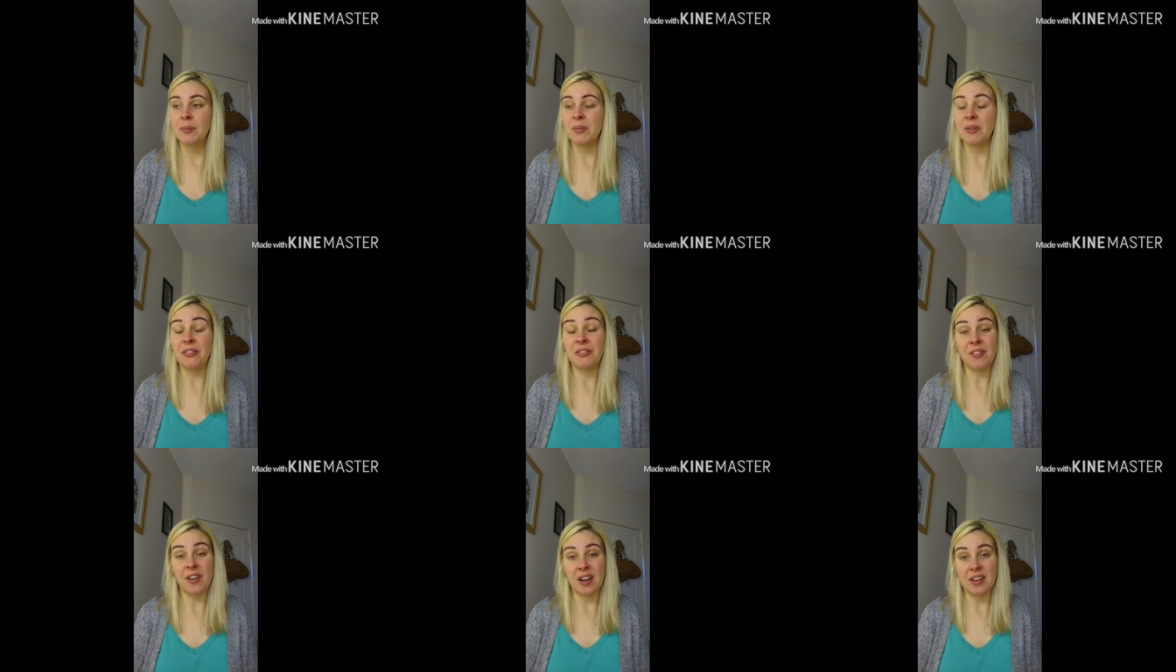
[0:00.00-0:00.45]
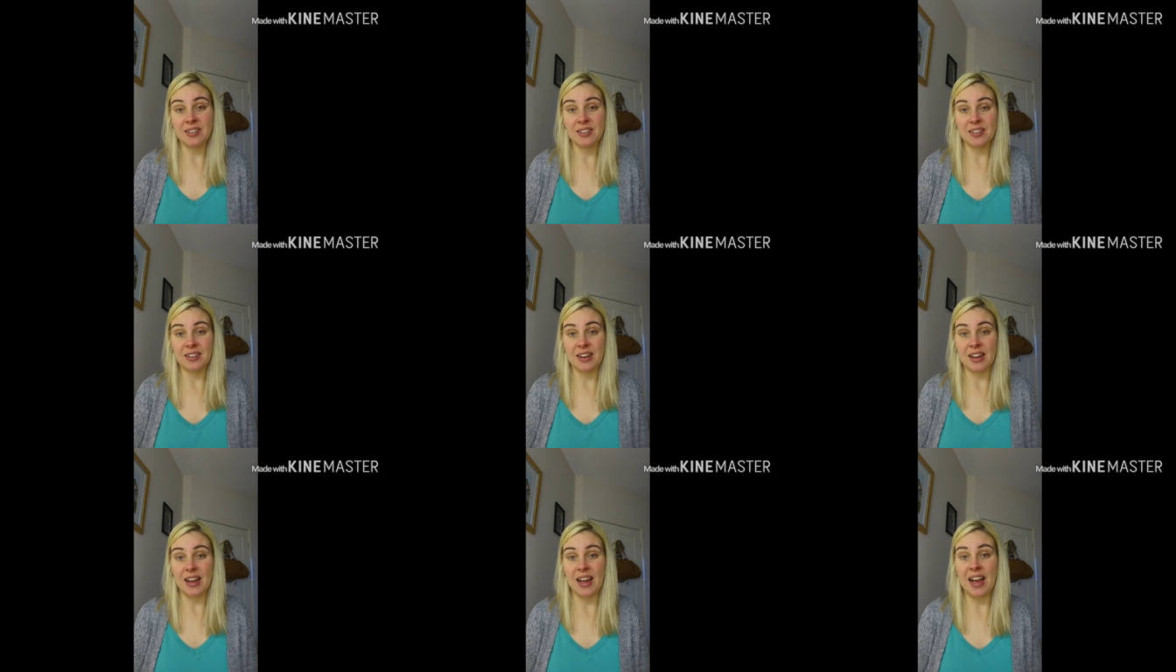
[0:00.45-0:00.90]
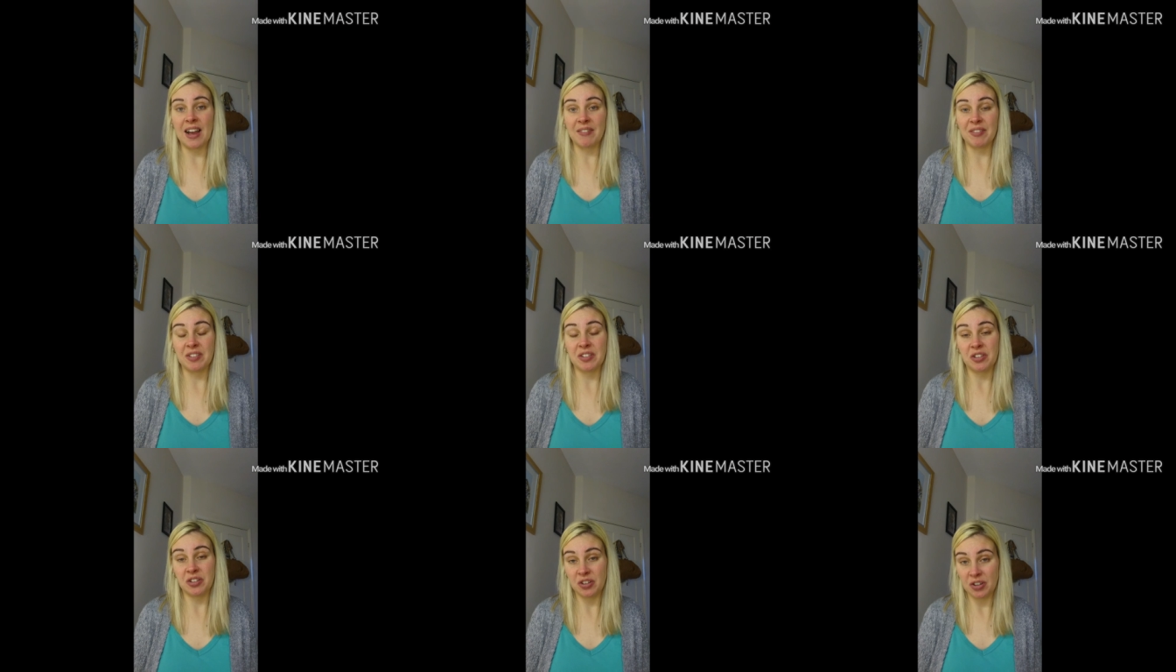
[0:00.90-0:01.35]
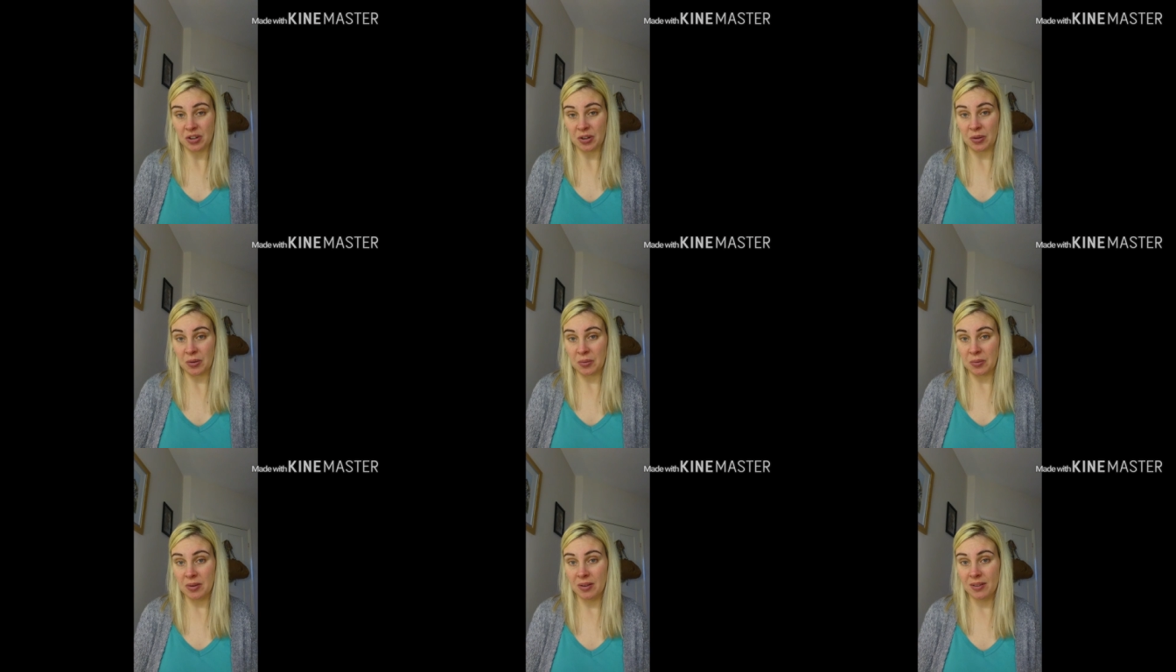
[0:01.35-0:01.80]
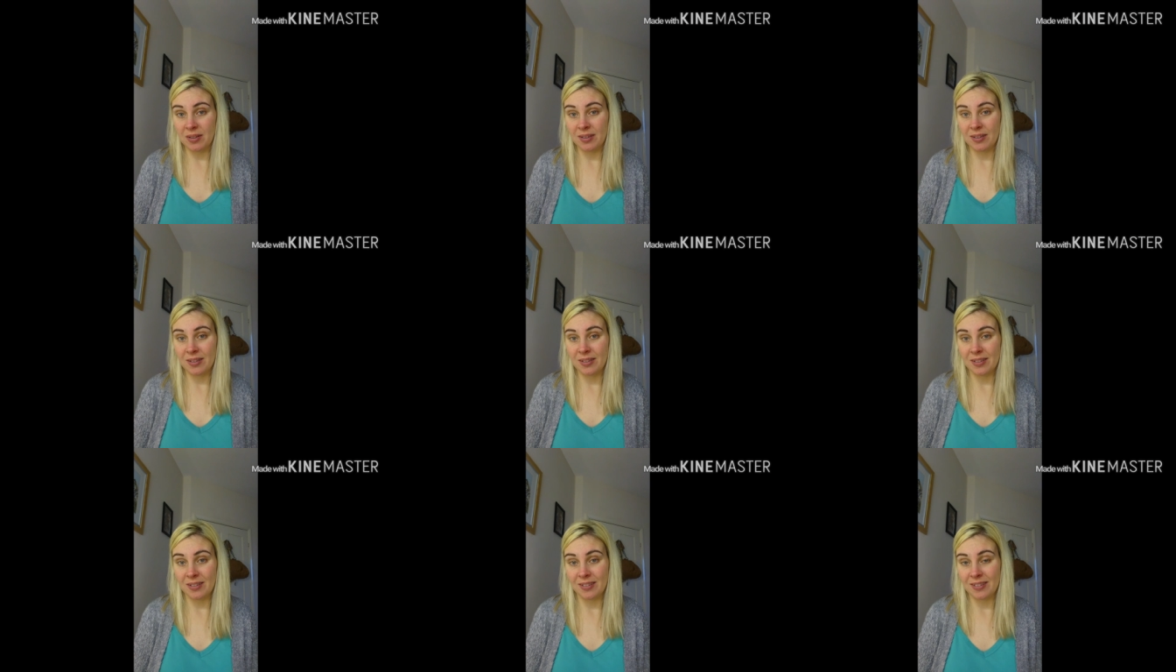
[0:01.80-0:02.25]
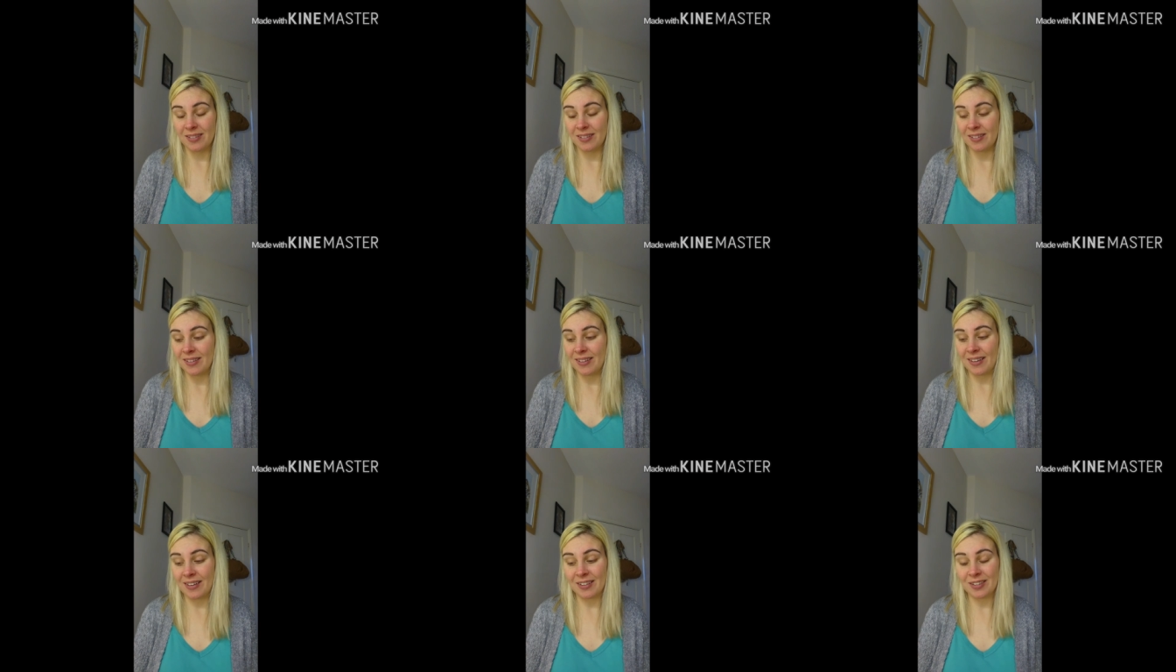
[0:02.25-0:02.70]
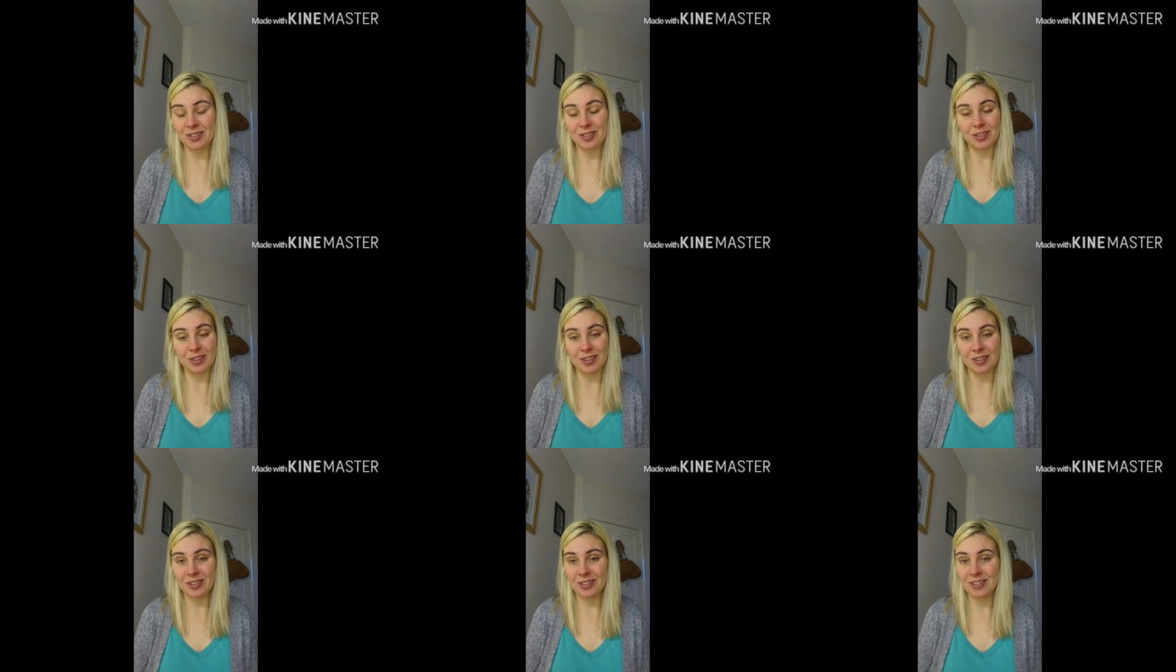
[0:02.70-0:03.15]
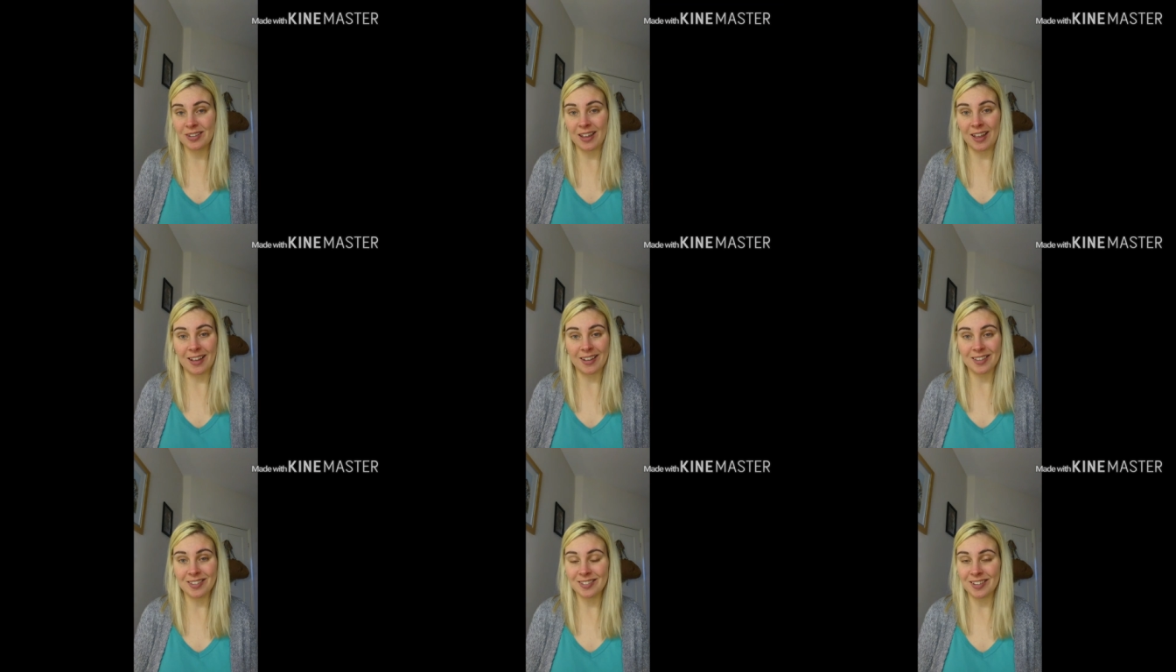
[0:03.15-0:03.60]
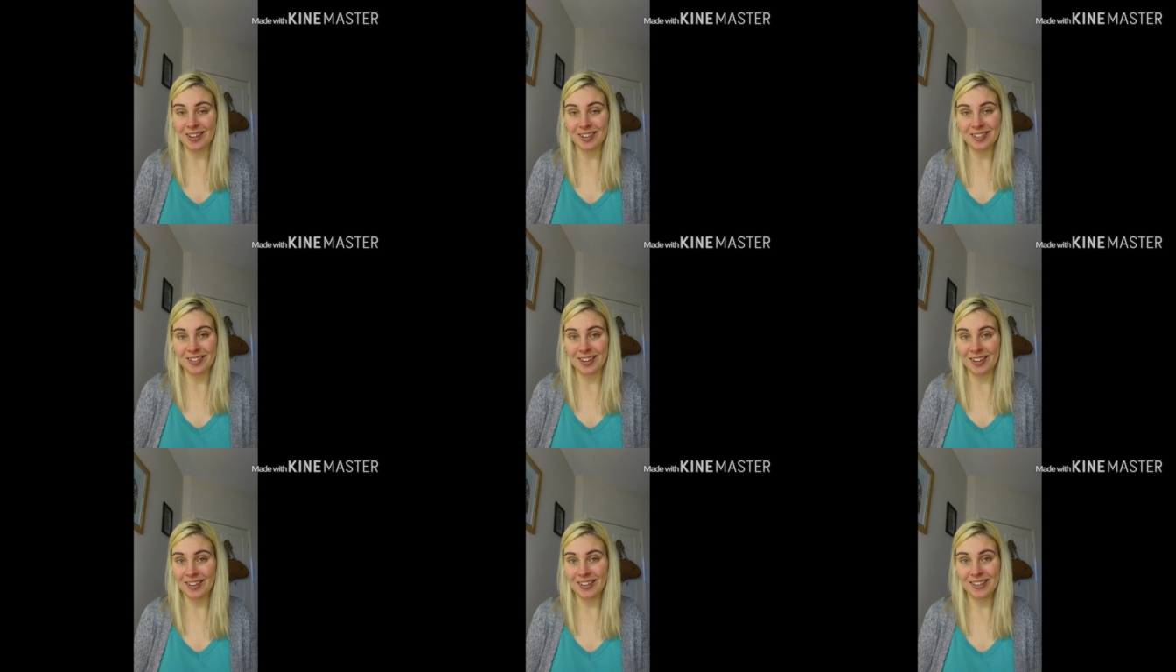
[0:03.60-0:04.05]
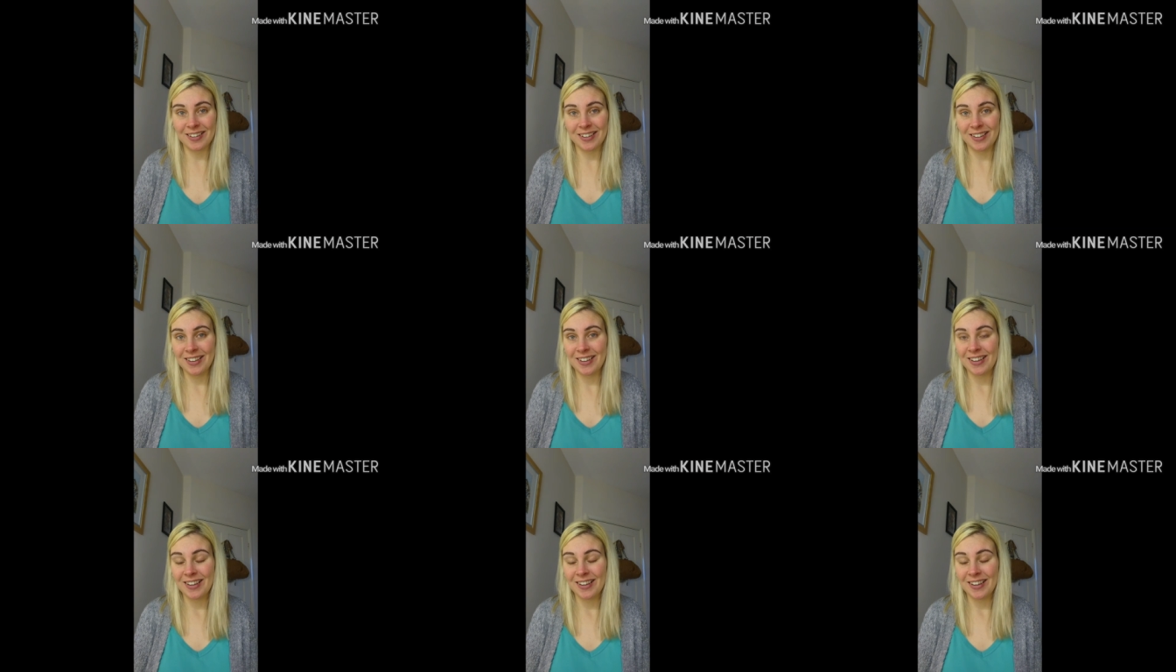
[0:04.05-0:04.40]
but finding out having 2 is just ecstatic.